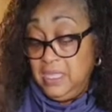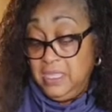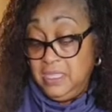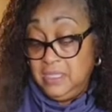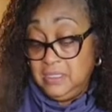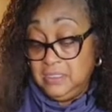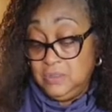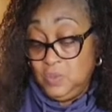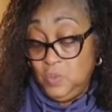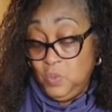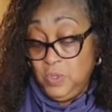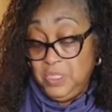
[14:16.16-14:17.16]
is
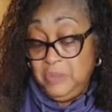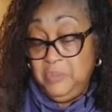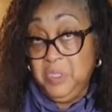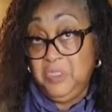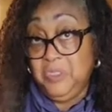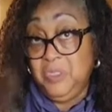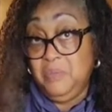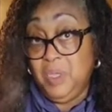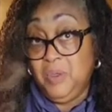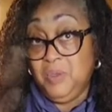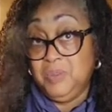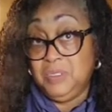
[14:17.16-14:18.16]
when they put the
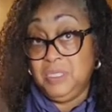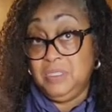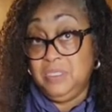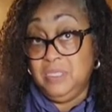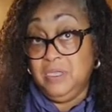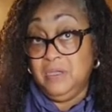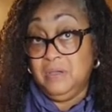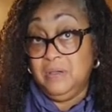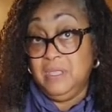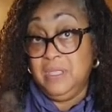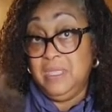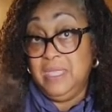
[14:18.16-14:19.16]
bowls in there
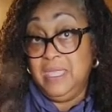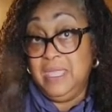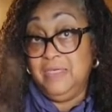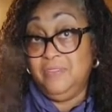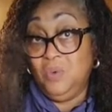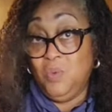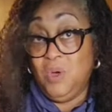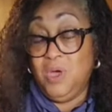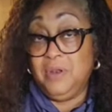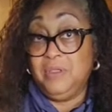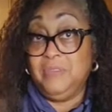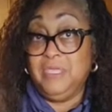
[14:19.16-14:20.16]
and the
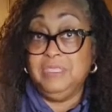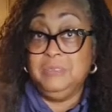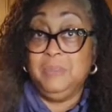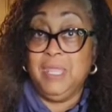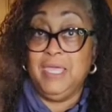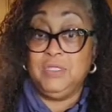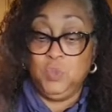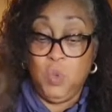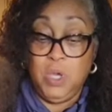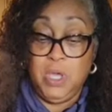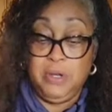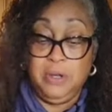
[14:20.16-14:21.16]
water, they splash
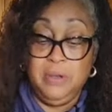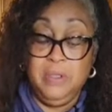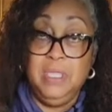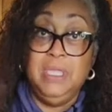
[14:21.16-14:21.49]
water